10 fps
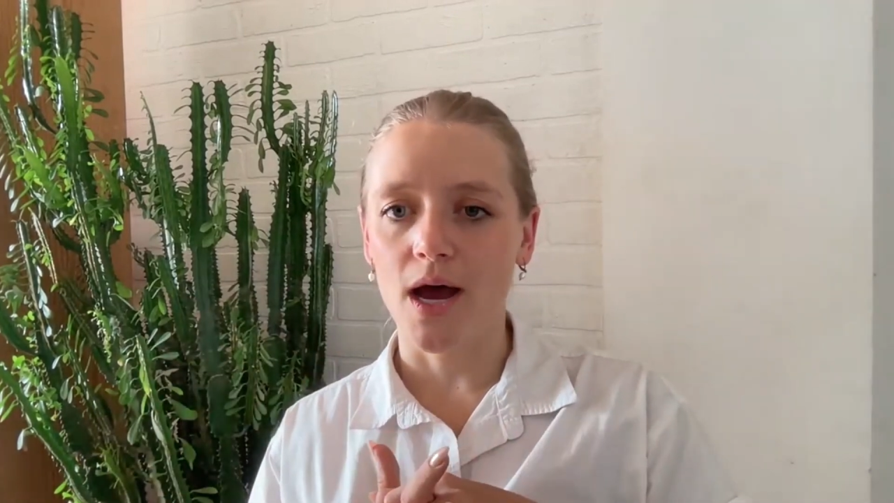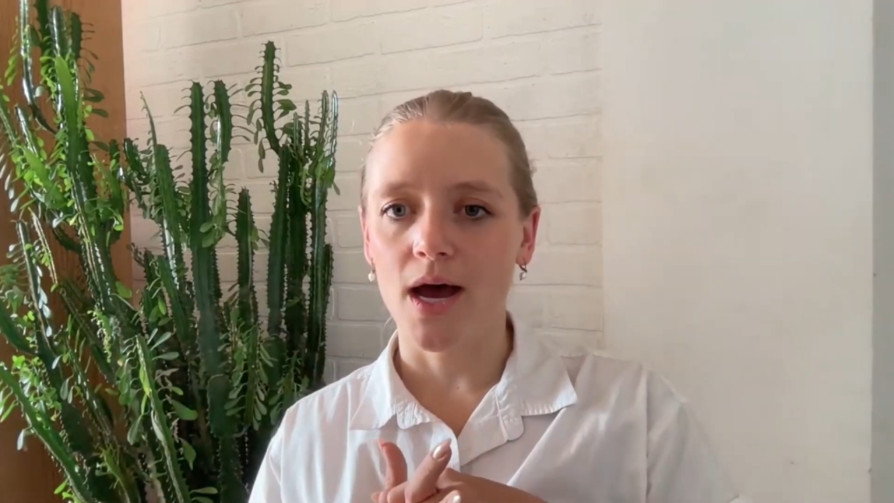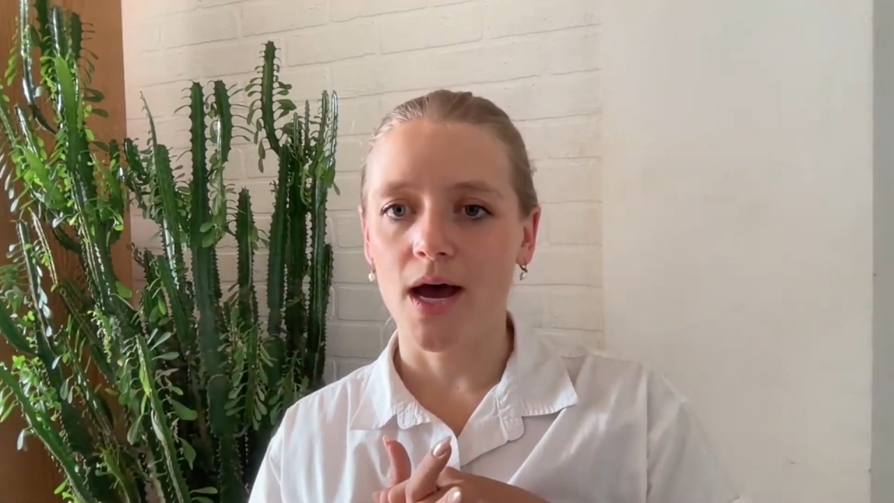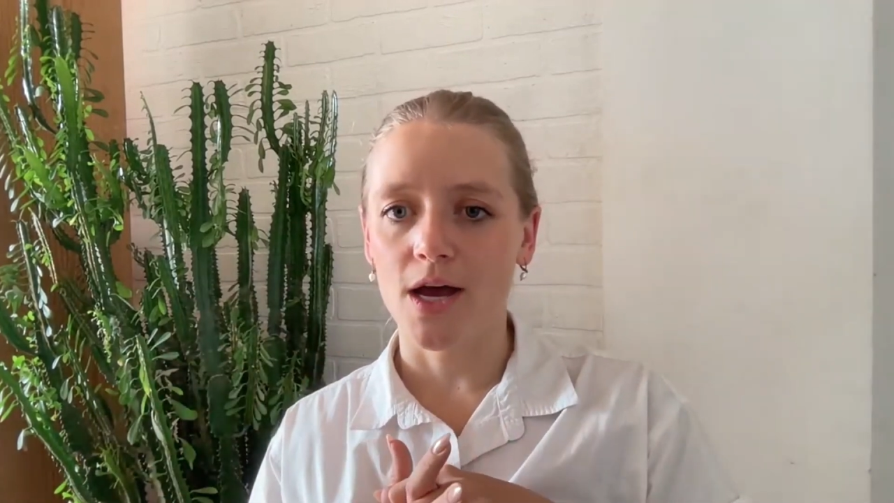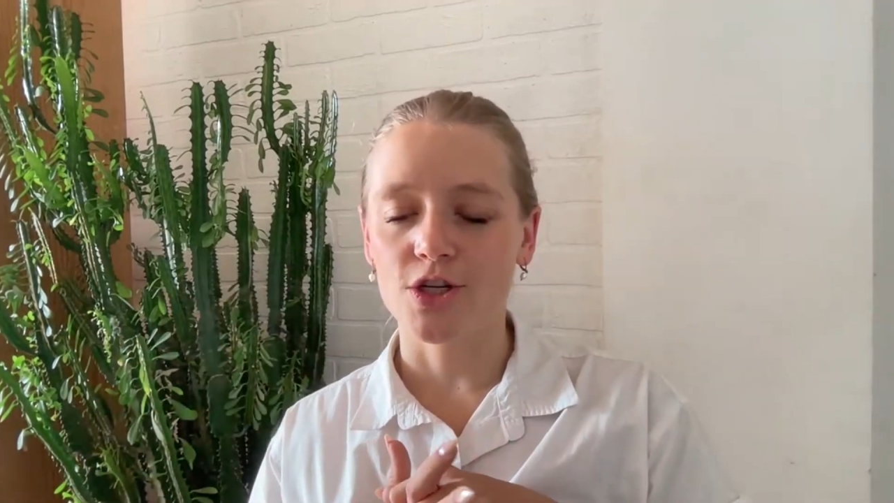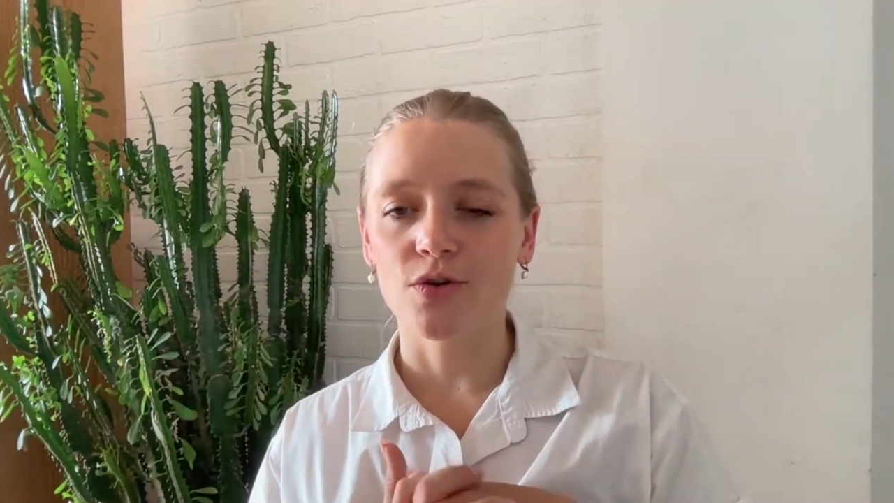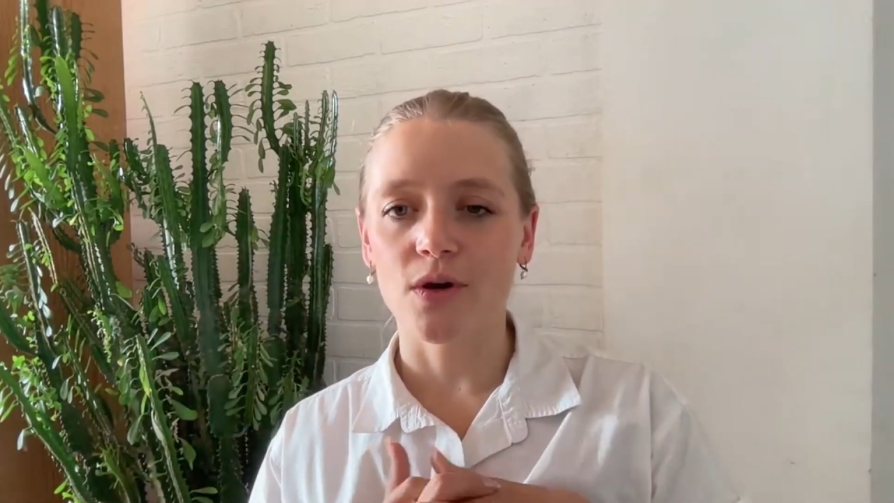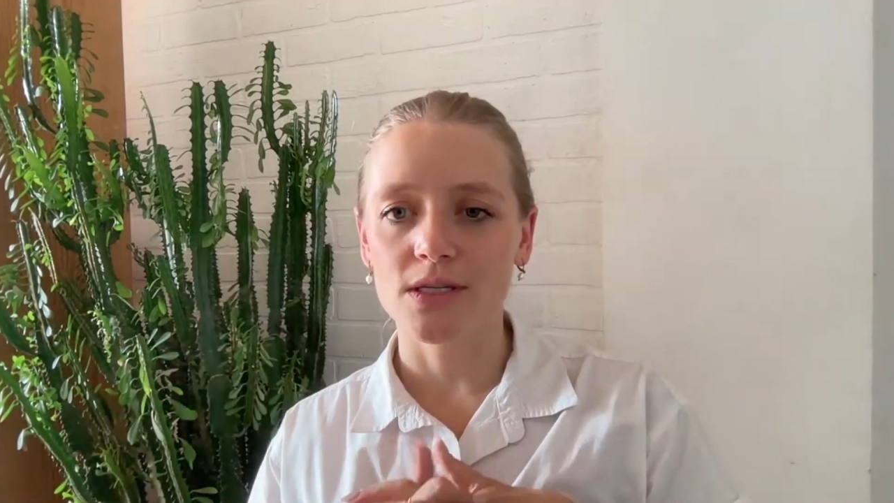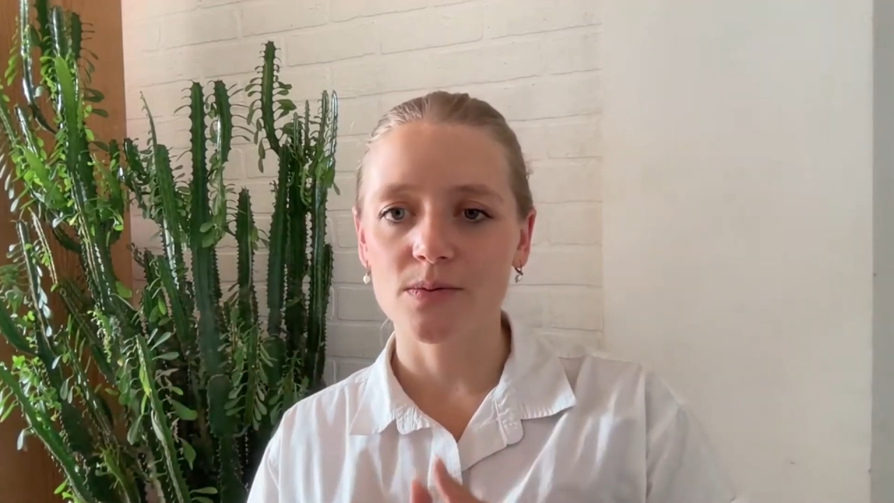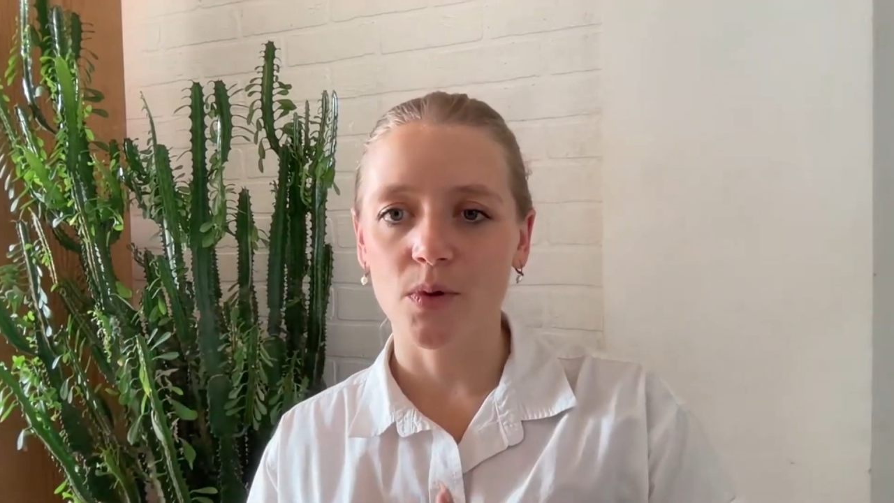to
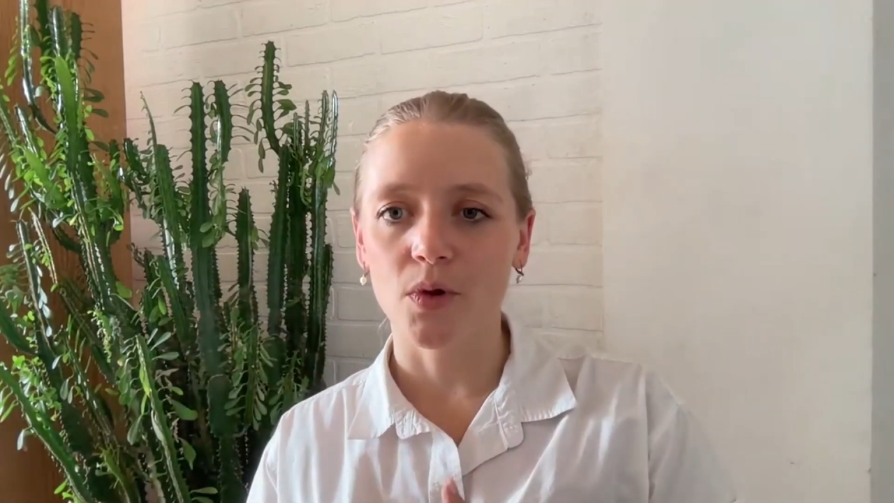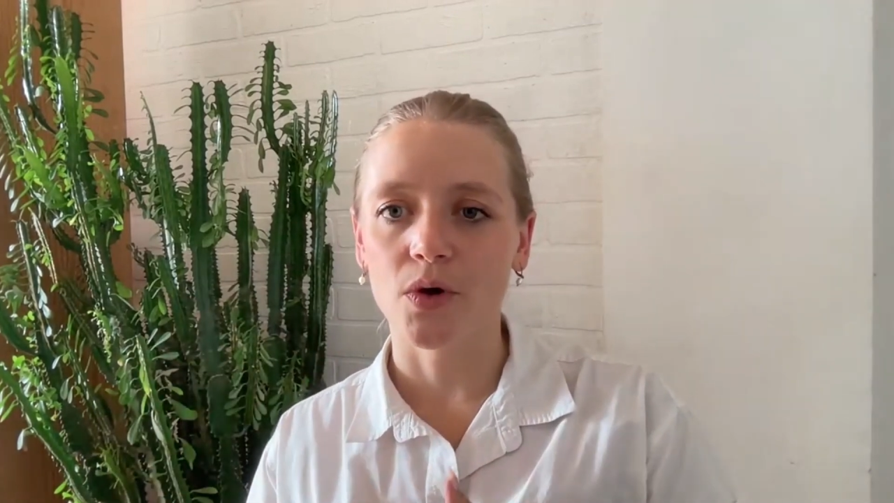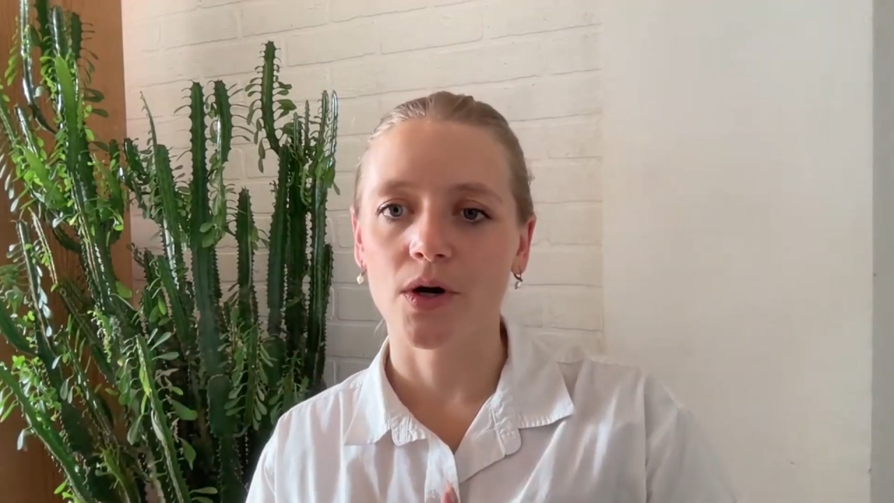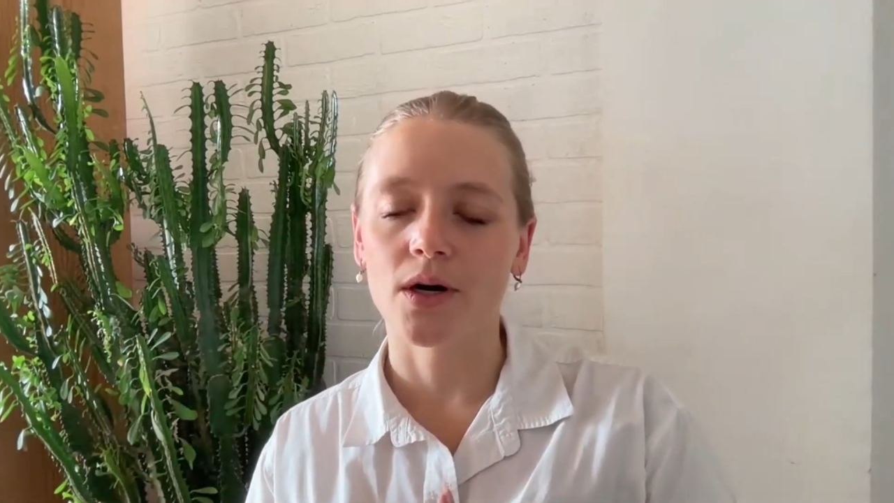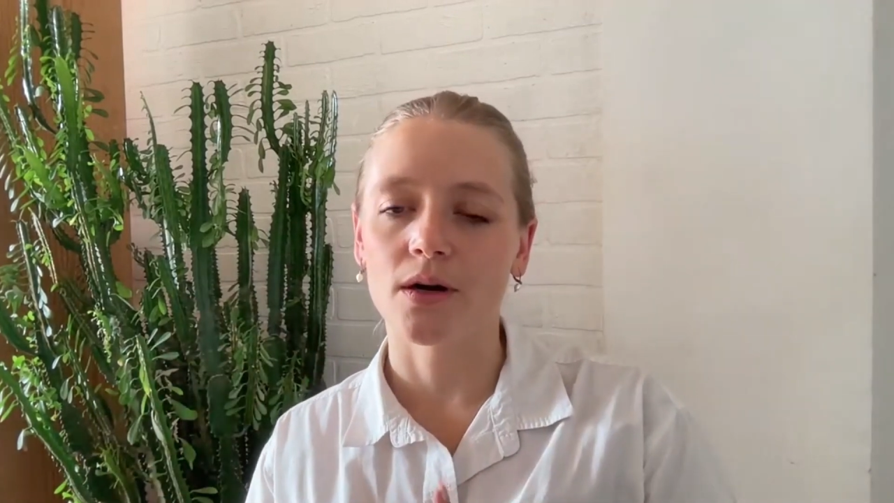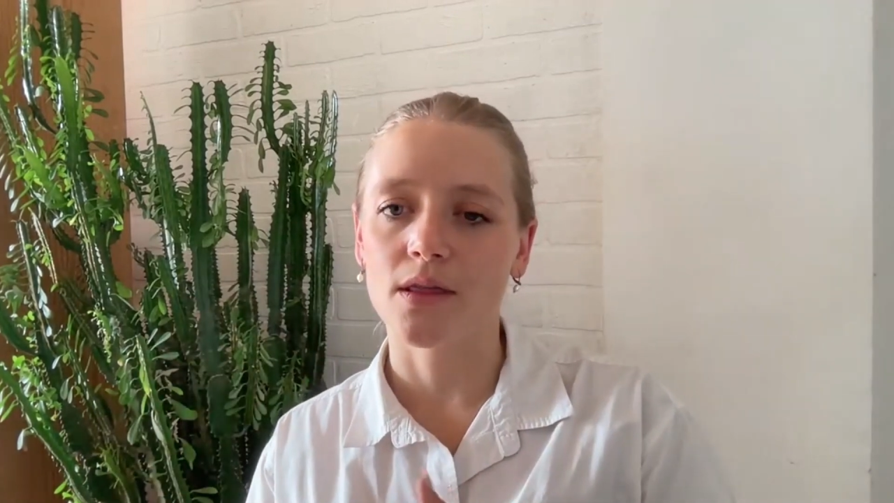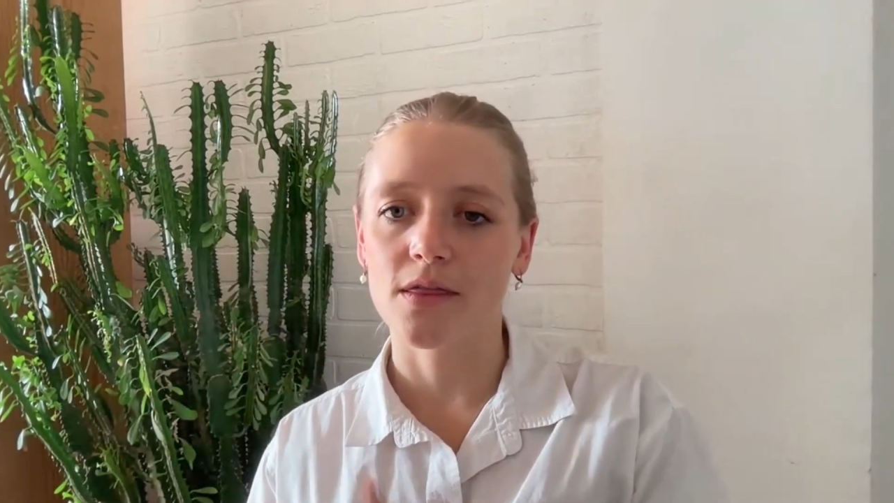explore